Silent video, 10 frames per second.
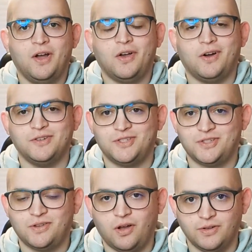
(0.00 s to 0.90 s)

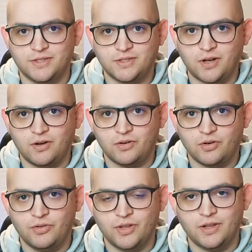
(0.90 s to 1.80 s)
called
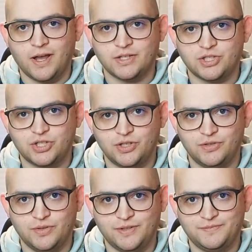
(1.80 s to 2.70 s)
Stargirl, The Lost
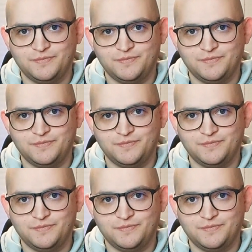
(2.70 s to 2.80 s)
Children.